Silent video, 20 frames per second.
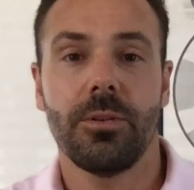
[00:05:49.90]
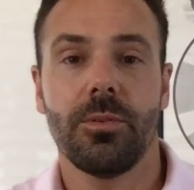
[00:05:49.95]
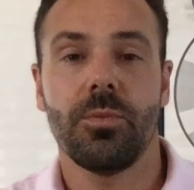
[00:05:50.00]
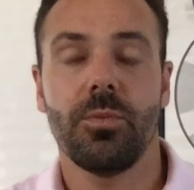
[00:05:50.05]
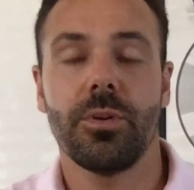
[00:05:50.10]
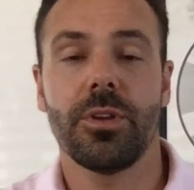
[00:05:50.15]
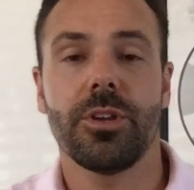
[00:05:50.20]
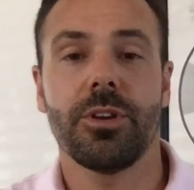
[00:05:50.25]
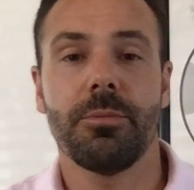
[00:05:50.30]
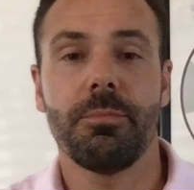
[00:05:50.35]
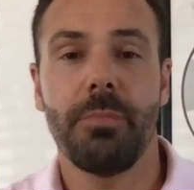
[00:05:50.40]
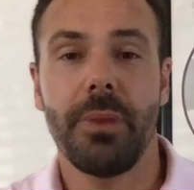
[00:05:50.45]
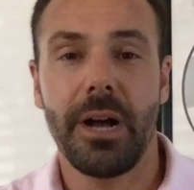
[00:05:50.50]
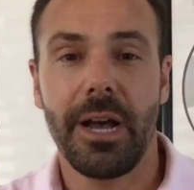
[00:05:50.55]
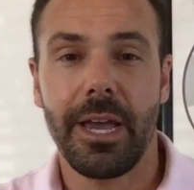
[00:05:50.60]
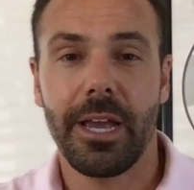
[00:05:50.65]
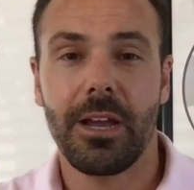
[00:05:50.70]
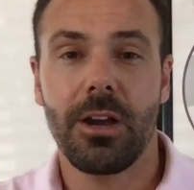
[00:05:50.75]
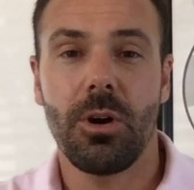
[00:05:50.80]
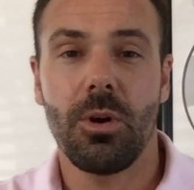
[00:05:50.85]
When you're
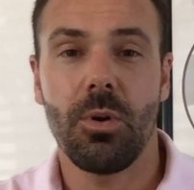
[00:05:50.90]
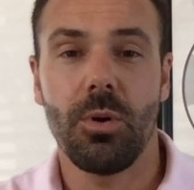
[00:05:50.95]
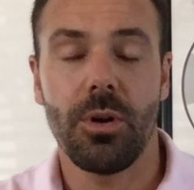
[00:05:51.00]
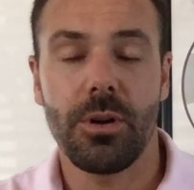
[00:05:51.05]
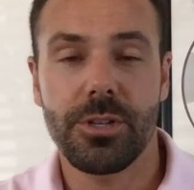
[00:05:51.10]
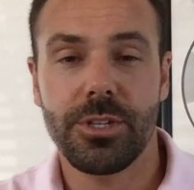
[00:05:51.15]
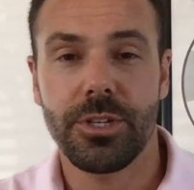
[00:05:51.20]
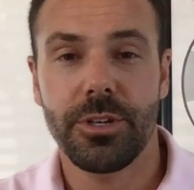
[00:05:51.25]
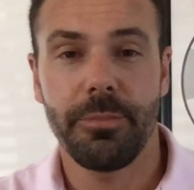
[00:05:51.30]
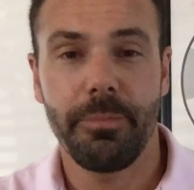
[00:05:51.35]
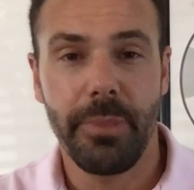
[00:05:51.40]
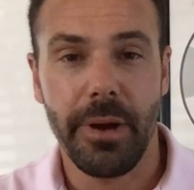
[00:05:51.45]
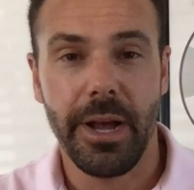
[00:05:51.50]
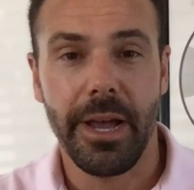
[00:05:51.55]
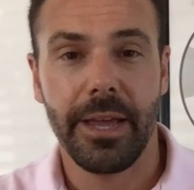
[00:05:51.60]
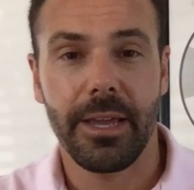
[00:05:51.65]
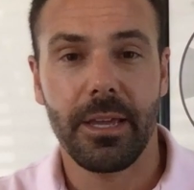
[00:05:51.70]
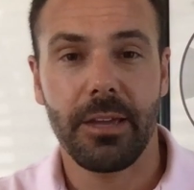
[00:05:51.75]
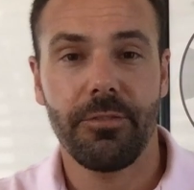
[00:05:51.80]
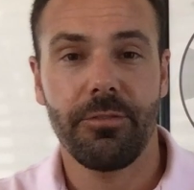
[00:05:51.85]
buying a horse, you're
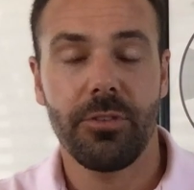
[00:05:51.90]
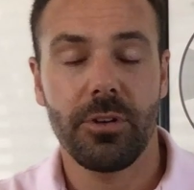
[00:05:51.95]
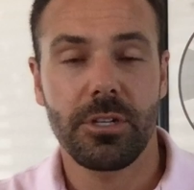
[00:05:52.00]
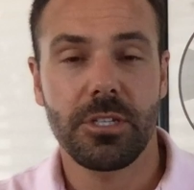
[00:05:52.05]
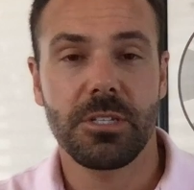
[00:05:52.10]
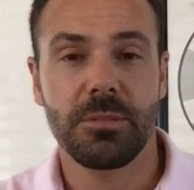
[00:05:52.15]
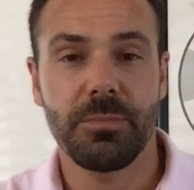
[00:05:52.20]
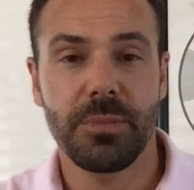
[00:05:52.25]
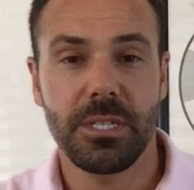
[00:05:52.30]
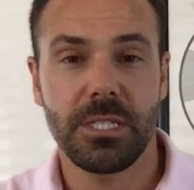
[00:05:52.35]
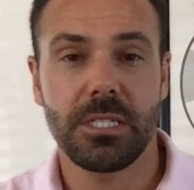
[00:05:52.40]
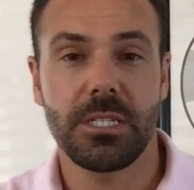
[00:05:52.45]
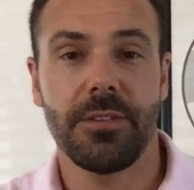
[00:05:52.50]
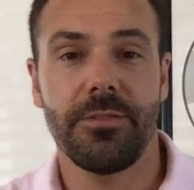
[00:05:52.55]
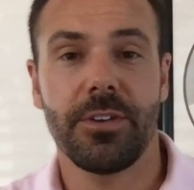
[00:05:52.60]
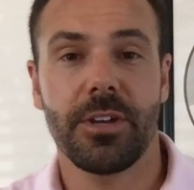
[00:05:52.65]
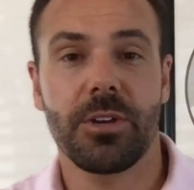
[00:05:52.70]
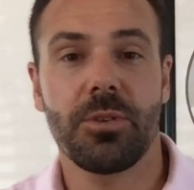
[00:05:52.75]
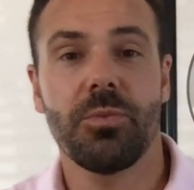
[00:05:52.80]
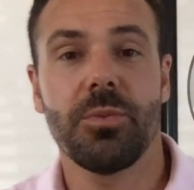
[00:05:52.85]
buying it for a
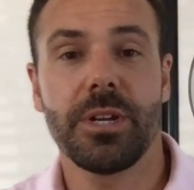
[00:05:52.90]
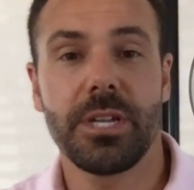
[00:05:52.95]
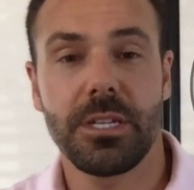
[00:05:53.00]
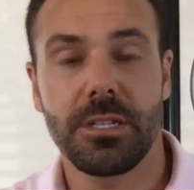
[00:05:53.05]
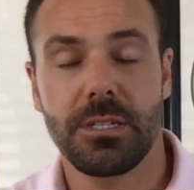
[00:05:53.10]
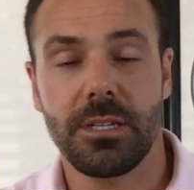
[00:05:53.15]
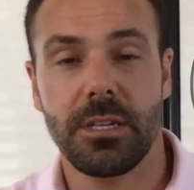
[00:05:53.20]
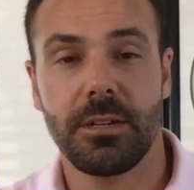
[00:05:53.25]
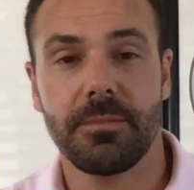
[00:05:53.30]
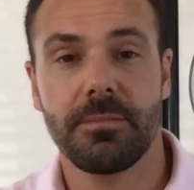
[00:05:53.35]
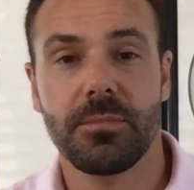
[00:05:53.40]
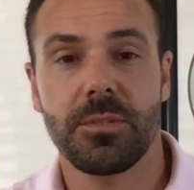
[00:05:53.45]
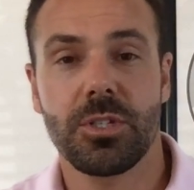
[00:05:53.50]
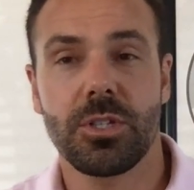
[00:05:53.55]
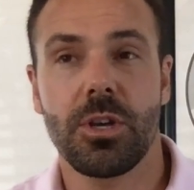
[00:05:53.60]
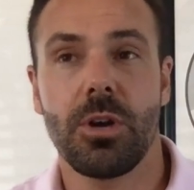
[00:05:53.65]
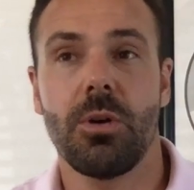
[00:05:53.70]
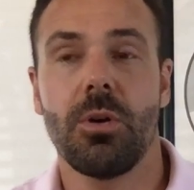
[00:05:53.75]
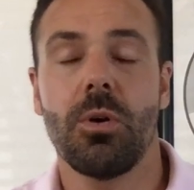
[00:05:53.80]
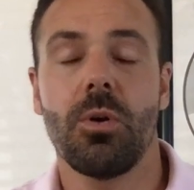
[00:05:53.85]
specific reason.
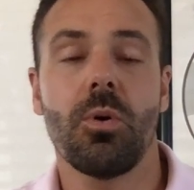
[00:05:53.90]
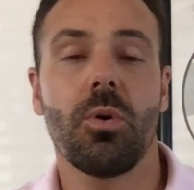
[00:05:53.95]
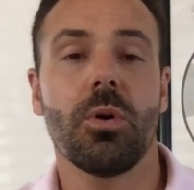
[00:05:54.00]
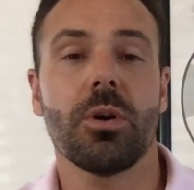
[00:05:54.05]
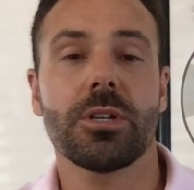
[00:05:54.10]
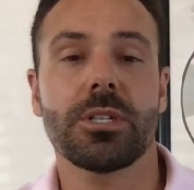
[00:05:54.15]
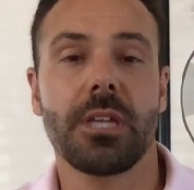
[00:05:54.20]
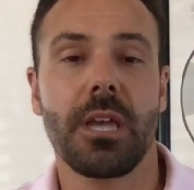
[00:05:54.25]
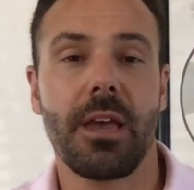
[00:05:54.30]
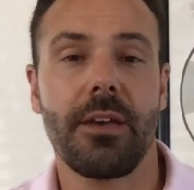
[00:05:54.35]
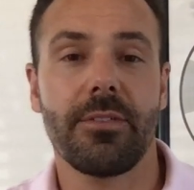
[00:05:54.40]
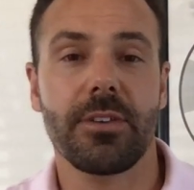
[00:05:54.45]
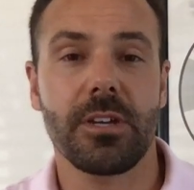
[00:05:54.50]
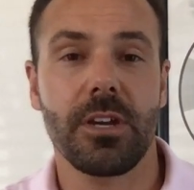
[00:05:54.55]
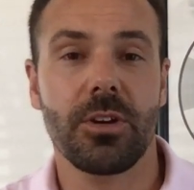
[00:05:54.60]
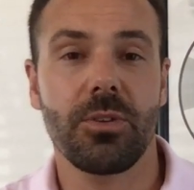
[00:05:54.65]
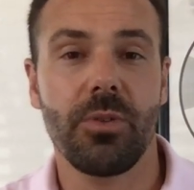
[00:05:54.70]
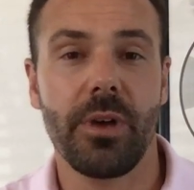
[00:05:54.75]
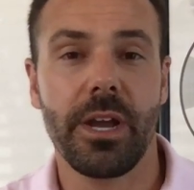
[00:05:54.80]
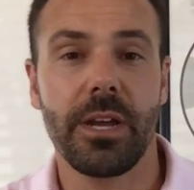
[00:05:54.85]
So a horse having
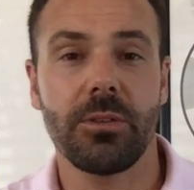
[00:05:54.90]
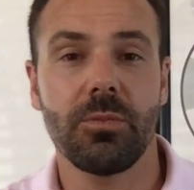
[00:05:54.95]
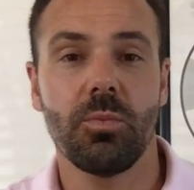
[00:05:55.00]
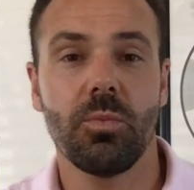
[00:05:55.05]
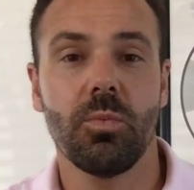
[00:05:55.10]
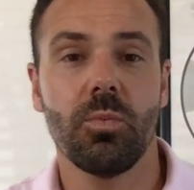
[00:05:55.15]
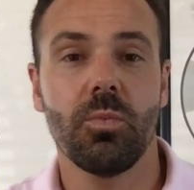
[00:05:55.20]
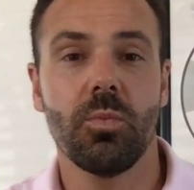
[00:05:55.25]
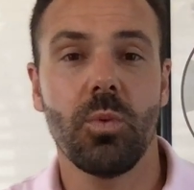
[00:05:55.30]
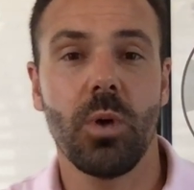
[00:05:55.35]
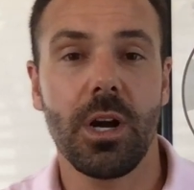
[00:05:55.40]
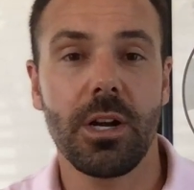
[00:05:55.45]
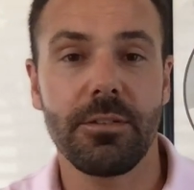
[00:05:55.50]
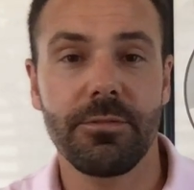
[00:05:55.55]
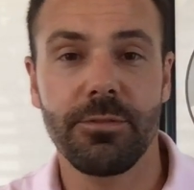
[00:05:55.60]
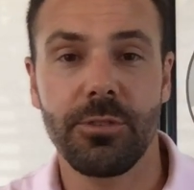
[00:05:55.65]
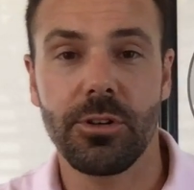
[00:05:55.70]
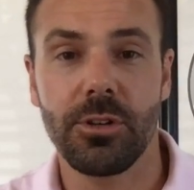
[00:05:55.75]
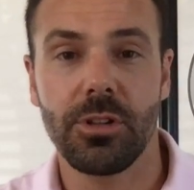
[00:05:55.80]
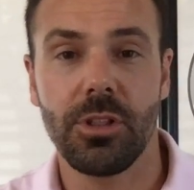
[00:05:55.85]
a great 1
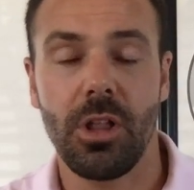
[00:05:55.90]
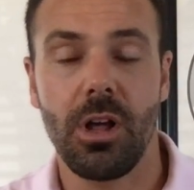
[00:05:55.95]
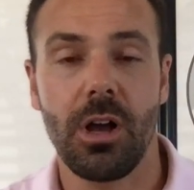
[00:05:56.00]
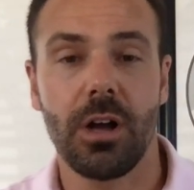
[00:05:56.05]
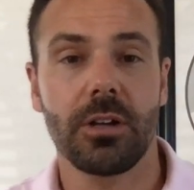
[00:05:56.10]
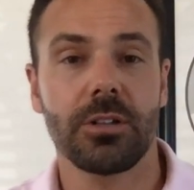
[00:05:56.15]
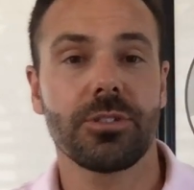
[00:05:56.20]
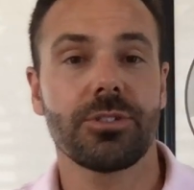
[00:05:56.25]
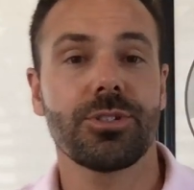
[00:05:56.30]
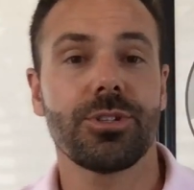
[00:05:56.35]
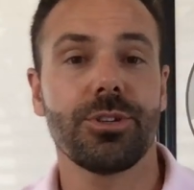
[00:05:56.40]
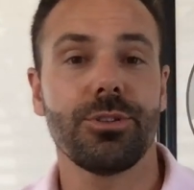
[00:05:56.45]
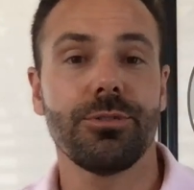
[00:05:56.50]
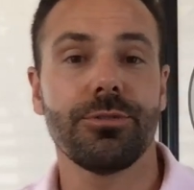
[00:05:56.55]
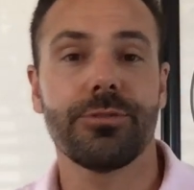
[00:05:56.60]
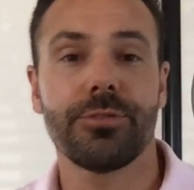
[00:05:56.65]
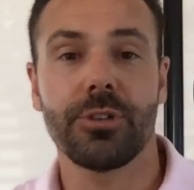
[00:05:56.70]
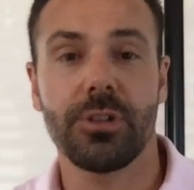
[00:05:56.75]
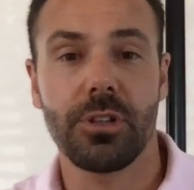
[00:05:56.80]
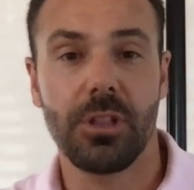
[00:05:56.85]
furlong,
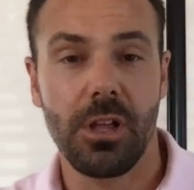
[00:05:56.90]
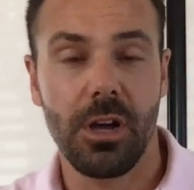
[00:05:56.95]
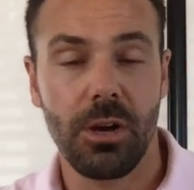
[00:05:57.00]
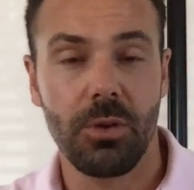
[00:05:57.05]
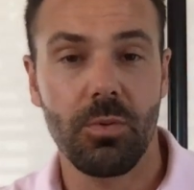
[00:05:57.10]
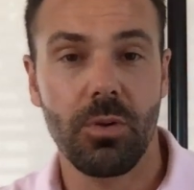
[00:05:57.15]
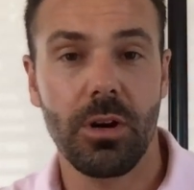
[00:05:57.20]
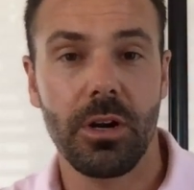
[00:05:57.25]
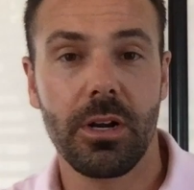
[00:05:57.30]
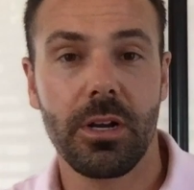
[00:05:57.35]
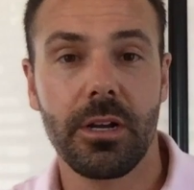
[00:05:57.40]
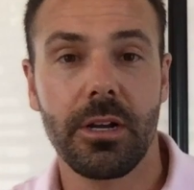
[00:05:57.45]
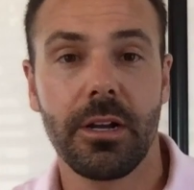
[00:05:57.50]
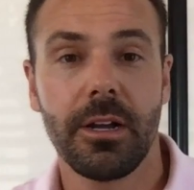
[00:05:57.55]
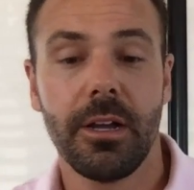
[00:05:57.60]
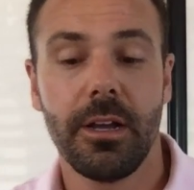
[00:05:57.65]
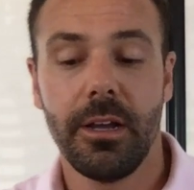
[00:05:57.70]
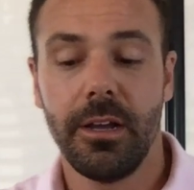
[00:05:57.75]
2 furlong work,